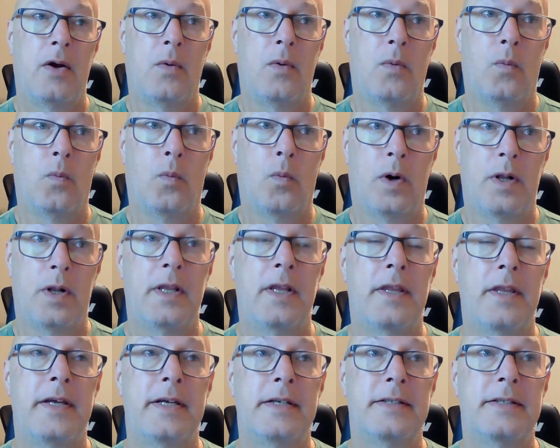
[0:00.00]
One of the
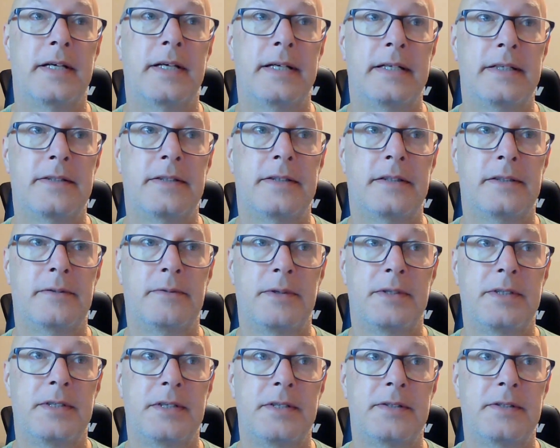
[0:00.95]
things that insulin
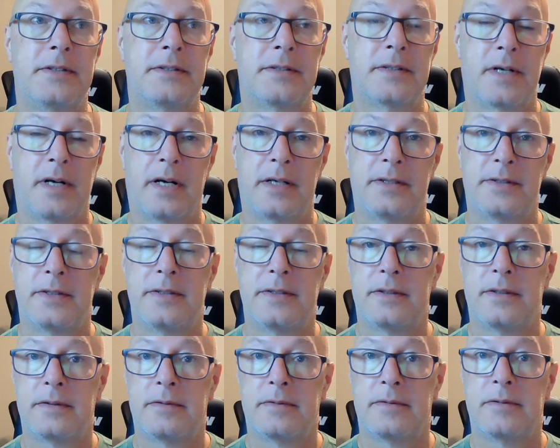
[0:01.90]
resistance
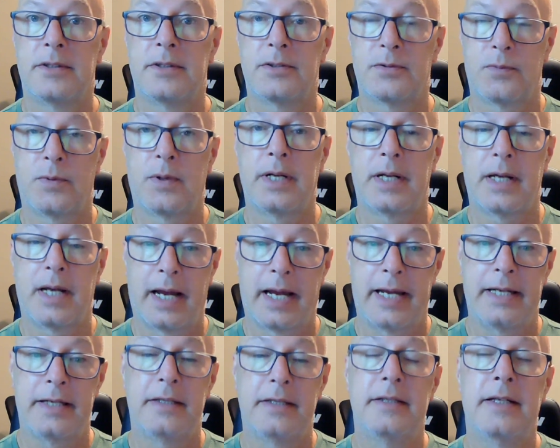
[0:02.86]
causes is what
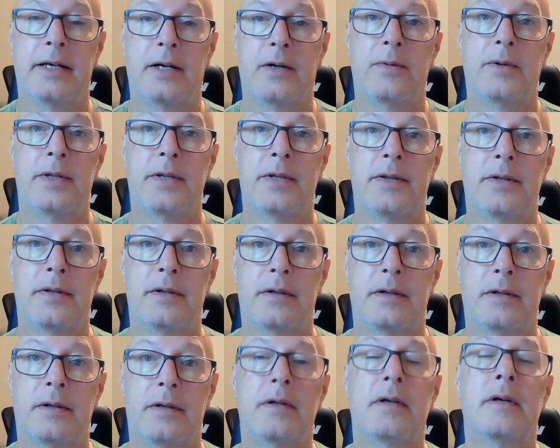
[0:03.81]
I dealt with,
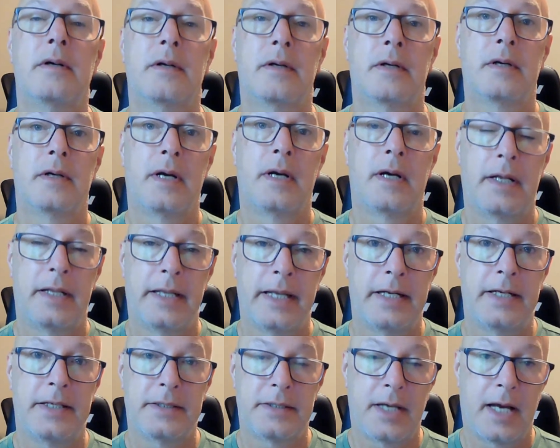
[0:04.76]
and
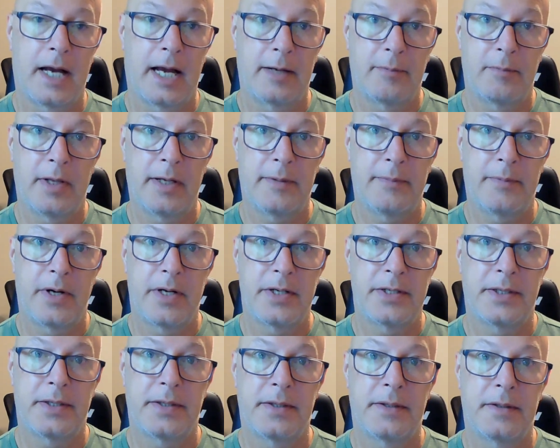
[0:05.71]
that is high blood
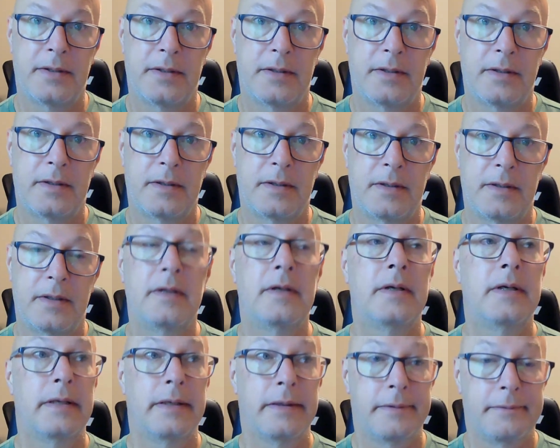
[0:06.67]
pressure.
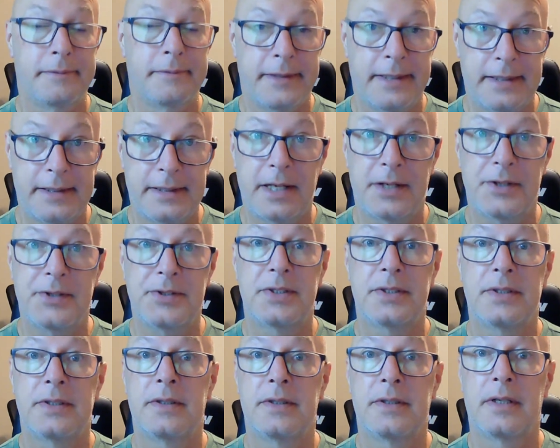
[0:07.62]
It does
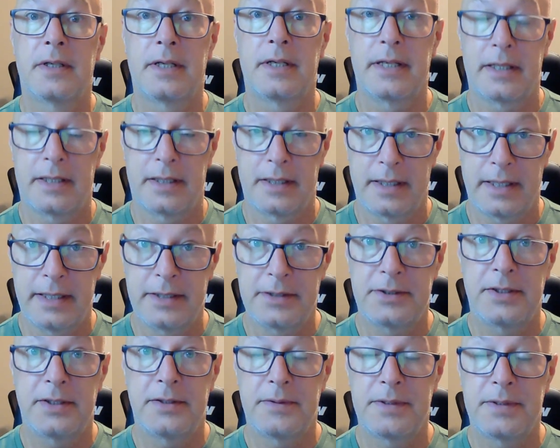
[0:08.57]
it.
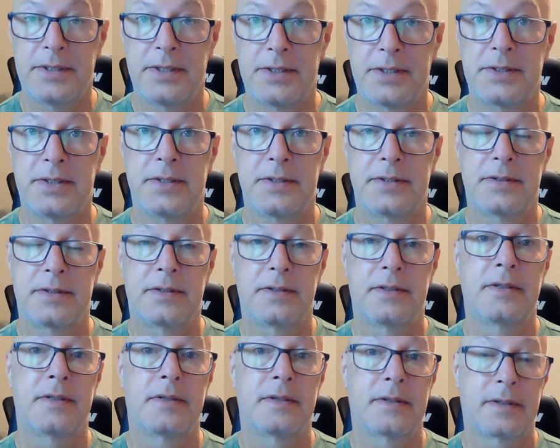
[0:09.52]
Insulin resistance
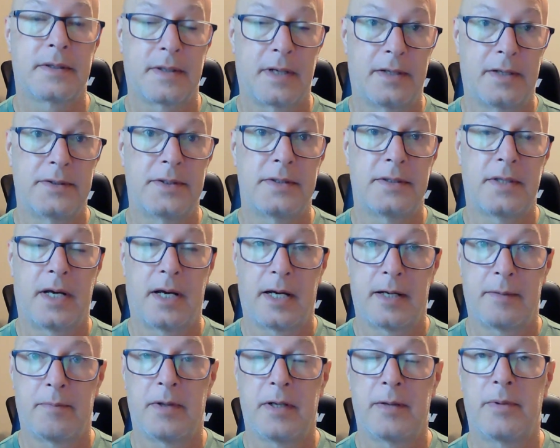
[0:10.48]
causes
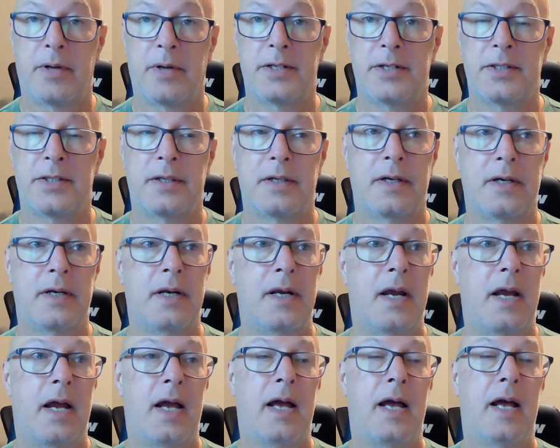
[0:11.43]
high blood pressure.
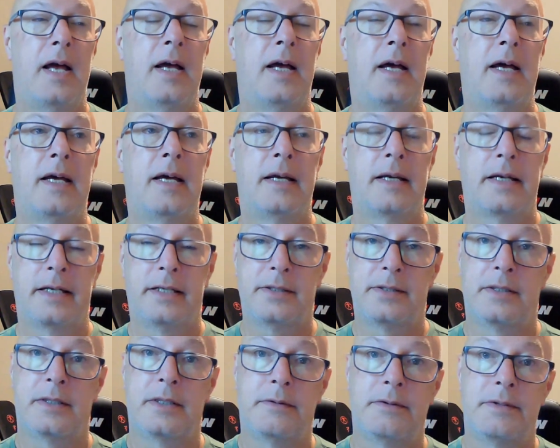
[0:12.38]

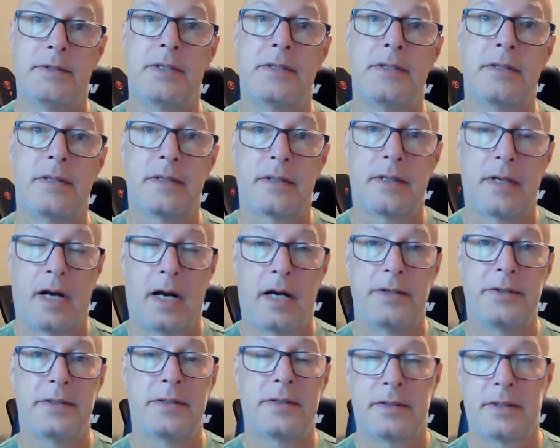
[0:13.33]
Insulin resistance
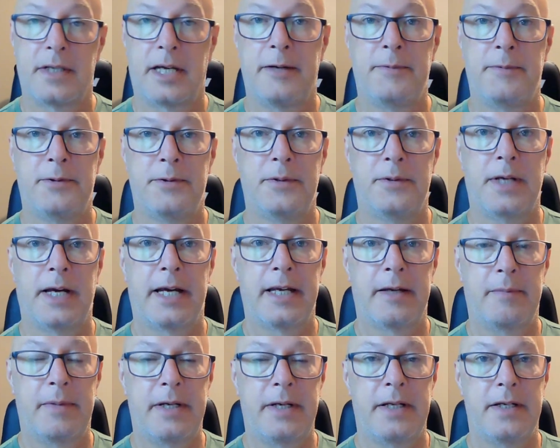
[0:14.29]
causes type 2
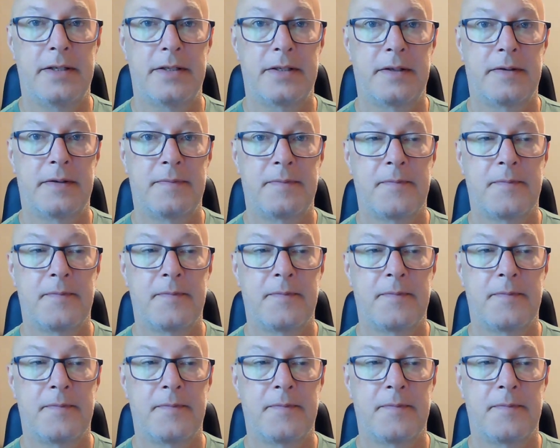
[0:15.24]
diabetes.